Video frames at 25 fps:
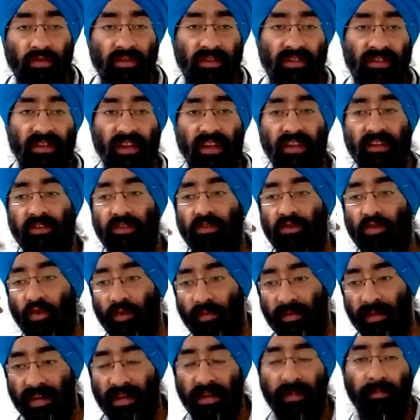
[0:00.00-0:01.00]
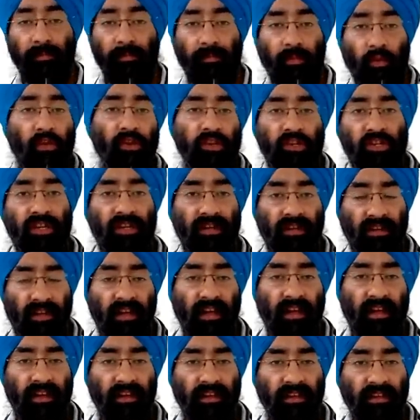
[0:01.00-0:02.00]
say so many bullshit
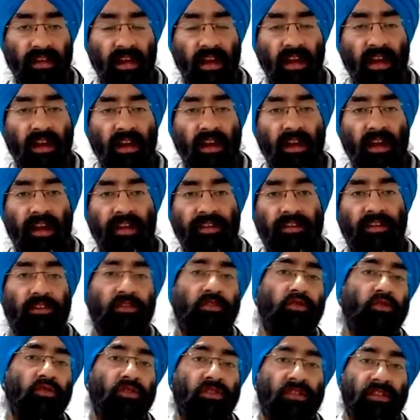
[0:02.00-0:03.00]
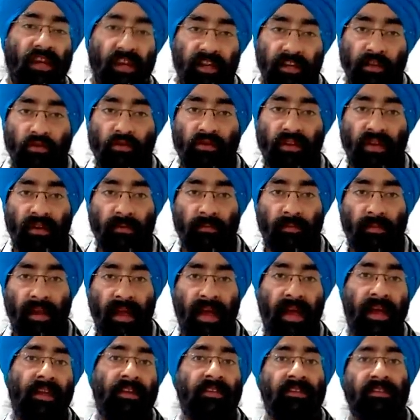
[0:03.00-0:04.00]
things just to sell you their
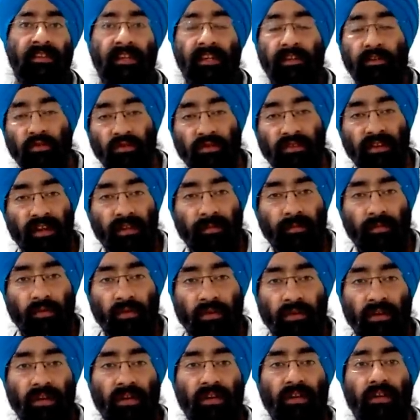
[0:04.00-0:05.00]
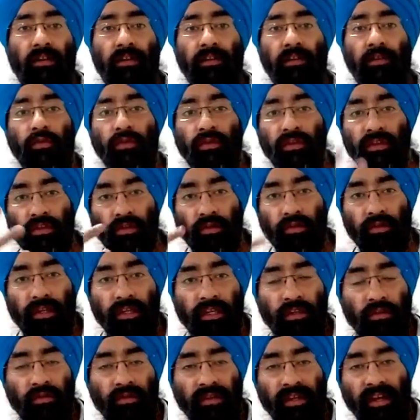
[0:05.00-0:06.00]
plan, sell you their product, lure you
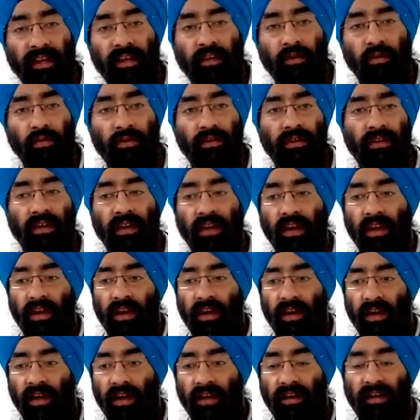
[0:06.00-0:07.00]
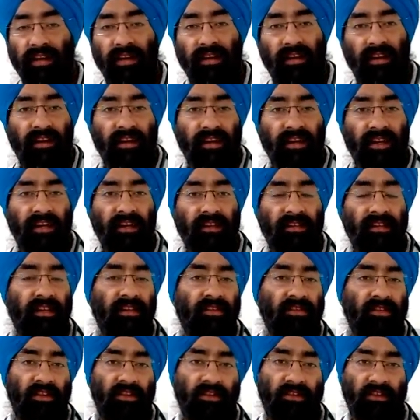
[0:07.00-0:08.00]
into their own uh, clinics,
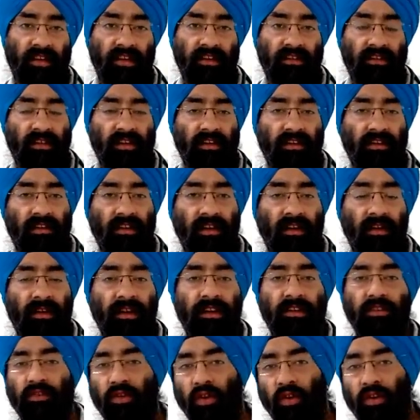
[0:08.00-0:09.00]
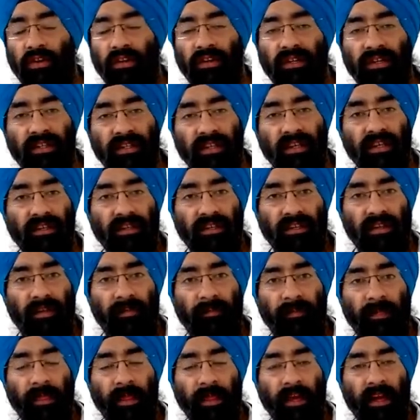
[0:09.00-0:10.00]
etc., etc. It's not a disease.
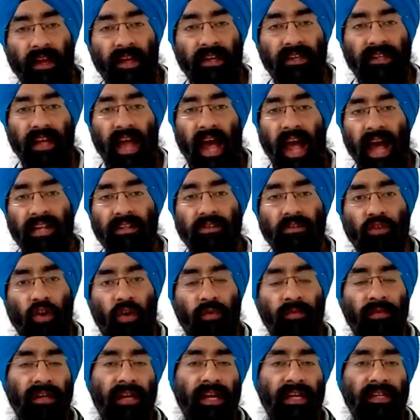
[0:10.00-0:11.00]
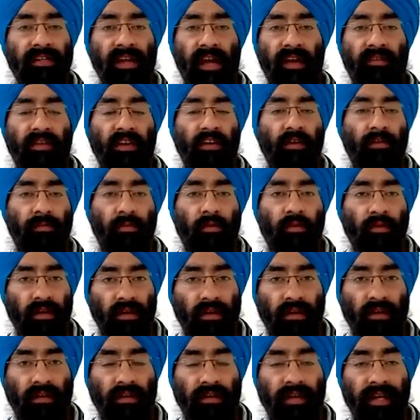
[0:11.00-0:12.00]
It's as common as having a
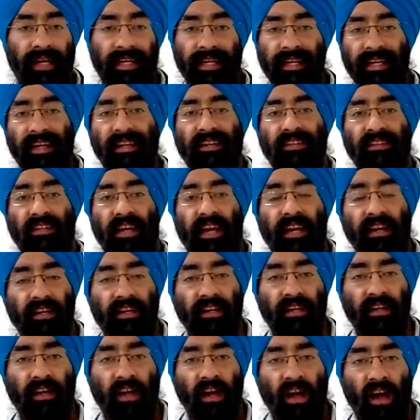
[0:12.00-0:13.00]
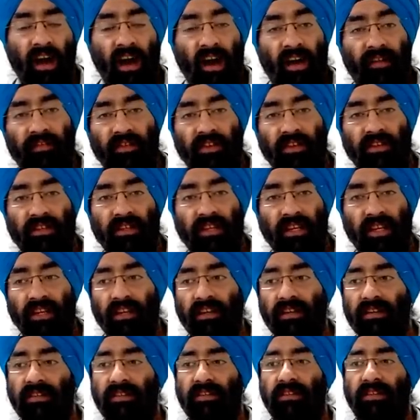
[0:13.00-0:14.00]
boner, getting excited after
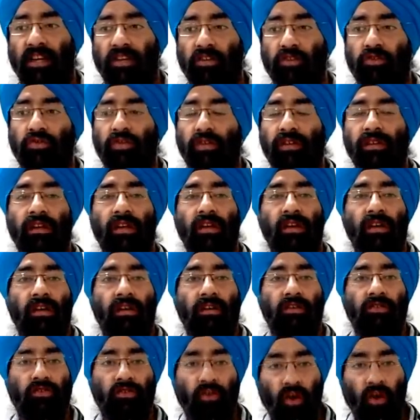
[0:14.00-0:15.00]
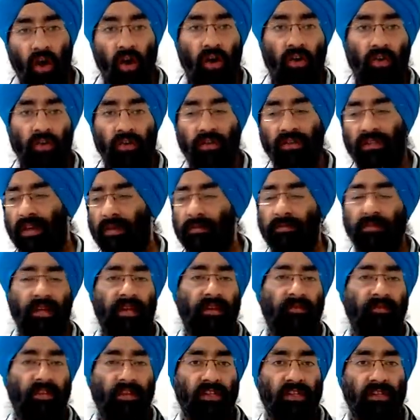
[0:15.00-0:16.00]
seeing a sexual song or
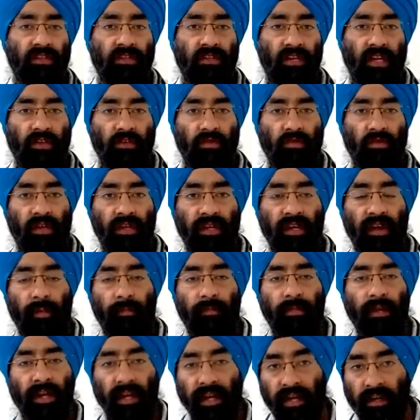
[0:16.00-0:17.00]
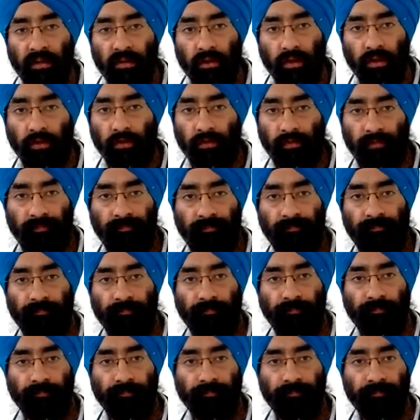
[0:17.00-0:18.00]
something which is sexually appealing to you.
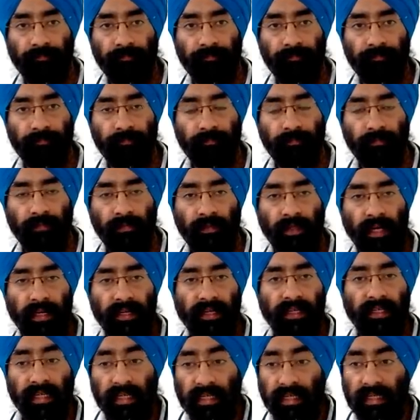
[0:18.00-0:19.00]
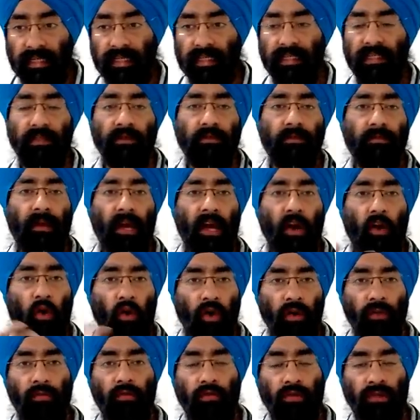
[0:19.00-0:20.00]
And it increases by
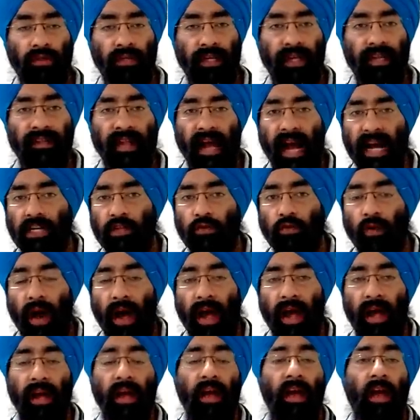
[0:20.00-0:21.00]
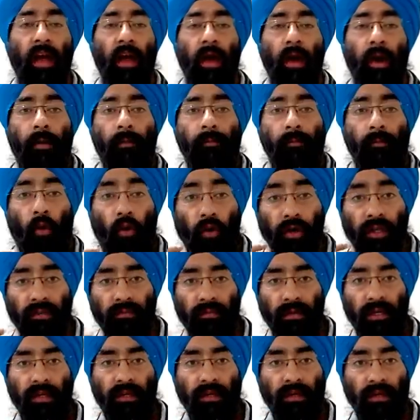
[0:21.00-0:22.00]
hormones, and that's why
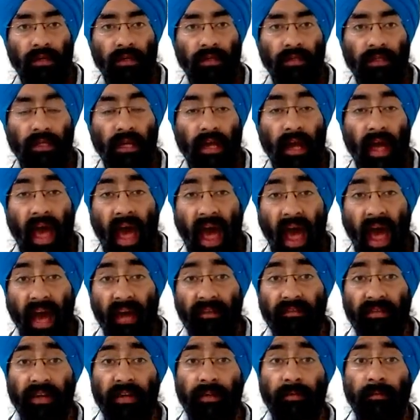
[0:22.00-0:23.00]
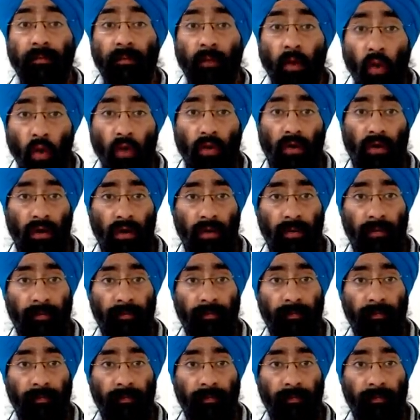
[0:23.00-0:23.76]
bodybuilders have it more